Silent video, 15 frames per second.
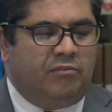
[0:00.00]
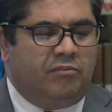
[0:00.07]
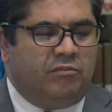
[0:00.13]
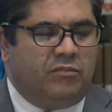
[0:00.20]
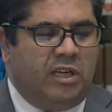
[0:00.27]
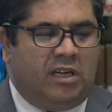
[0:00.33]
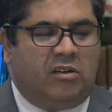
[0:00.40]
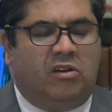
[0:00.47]

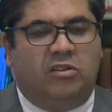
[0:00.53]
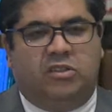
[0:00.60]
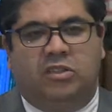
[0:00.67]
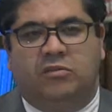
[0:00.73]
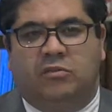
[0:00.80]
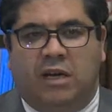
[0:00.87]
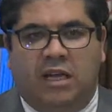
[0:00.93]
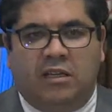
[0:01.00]
technology,
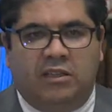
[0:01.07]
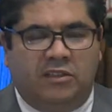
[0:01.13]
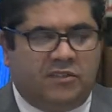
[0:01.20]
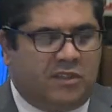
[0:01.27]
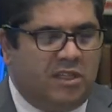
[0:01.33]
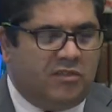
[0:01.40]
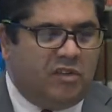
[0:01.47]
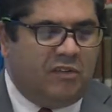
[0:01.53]
and in this
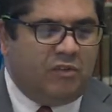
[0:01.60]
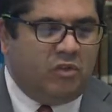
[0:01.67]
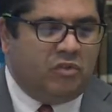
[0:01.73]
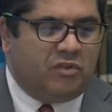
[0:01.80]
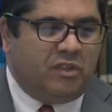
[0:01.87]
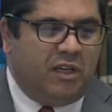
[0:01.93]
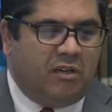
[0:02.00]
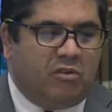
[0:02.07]
case, we have
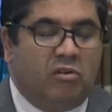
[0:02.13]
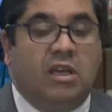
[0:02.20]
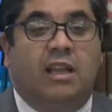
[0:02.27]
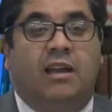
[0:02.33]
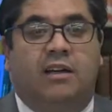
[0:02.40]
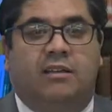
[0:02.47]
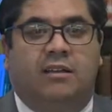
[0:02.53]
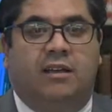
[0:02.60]
used the Google
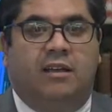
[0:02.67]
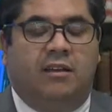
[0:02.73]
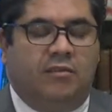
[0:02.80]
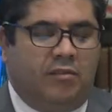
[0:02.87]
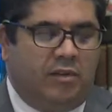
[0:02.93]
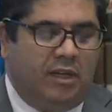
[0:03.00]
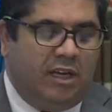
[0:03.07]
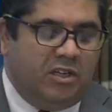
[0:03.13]
Earth
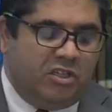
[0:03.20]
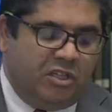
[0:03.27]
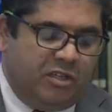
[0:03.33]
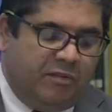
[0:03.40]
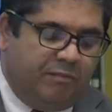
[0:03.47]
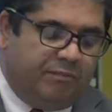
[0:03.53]
engine.